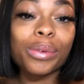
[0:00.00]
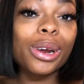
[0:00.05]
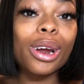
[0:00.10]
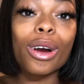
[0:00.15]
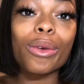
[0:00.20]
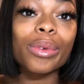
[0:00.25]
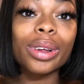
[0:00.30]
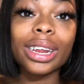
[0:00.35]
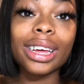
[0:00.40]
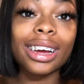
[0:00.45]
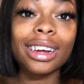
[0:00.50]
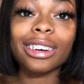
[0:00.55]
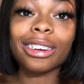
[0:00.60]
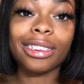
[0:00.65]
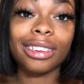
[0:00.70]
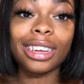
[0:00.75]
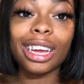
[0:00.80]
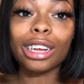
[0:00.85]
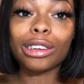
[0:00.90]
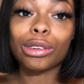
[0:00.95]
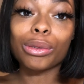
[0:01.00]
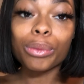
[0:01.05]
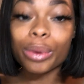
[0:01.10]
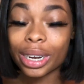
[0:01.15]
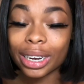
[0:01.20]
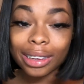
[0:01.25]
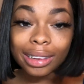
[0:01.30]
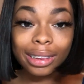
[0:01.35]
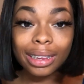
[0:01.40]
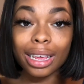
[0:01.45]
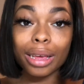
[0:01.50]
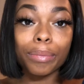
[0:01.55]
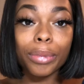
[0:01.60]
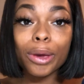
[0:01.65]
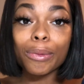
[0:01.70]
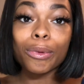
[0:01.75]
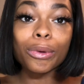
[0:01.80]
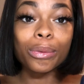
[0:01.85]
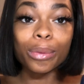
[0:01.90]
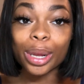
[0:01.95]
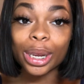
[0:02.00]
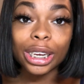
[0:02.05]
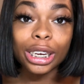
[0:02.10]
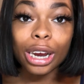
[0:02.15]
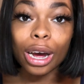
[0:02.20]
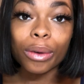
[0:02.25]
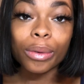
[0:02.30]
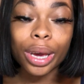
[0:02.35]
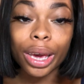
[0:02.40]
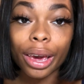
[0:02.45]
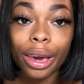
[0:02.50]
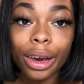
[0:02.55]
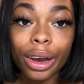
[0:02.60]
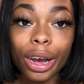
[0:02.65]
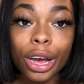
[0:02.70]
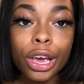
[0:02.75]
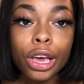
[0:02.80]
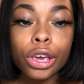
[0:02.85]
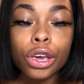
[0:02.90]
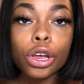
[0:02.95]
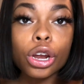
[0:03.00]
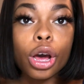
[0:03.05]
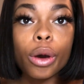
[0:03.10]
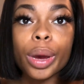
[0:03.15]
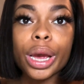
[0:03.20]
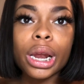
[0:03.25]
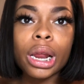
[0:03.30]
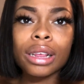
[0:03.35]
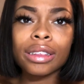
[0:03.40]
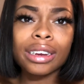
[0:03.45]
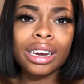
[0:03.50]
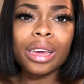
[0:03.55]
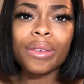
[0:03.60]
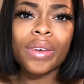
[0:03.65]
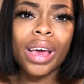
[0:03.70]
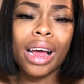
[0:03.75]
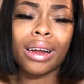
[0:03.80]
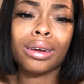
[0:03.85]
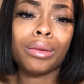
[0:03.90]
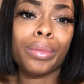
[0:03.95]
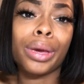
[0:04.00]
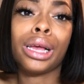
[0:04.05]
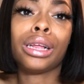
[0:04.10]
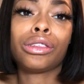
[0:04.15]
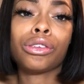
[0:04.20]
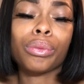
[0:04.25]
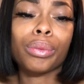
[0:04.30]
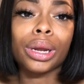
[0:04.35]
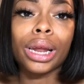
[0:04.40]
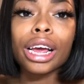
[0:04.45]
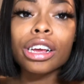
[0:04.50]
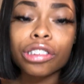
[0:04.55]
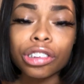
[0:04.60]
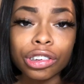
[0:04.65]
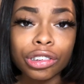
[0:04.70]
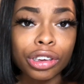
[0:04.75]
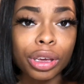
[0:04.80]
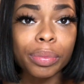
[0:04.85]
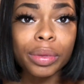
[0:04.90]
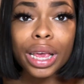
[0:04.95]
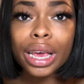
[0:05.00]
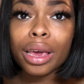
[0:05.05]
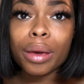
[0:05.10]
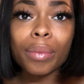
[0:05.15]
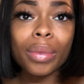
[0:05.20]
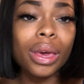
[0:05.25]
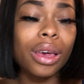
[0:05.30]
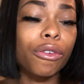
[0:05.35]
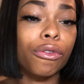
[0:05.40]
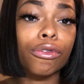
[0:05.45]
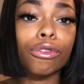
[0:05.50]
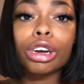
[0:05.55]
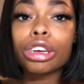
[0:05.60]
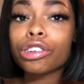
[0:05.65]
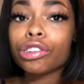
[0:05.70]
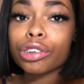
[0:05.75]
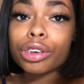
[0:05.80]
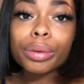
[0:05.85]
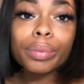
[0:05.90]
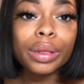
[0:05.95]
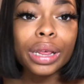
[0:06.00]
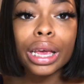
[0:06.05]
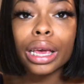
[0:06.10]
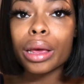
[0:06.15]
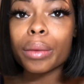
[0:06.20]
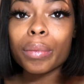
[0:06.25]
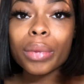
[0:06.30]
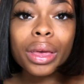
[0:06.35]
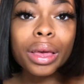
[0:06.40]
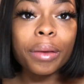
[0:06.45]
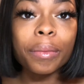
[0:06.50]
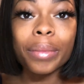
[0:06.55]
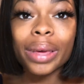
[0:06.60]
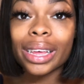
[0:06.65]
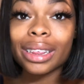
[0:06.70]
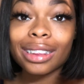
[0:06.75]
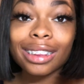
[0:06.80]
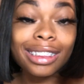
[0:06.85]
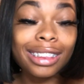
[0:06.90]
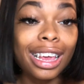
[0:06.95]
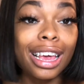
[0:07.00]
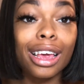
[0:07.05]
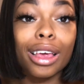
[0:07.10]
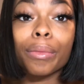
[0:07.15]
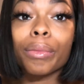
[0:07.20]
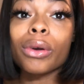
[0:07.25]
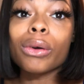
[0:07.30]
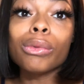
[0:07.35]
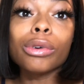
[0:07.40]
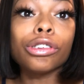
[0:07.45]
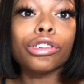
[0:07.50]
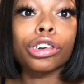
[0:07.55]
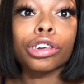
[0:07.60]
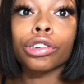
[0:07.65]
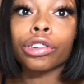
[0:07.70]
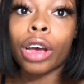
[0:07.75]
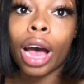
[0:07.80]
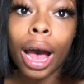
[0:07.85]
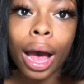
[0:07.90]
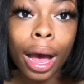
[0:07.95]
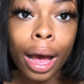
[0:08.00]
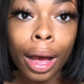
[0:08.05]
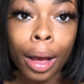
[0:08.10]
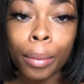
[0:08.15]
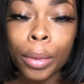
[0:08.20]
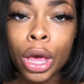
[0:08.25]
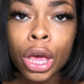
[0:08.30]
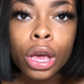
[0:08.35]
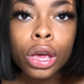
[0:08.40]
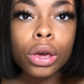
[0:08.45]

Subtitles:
We don't really understand to what extent people really don't care. It doesn't even have to be into relationships. It can be in friendships. It can be in business. It could be with your job.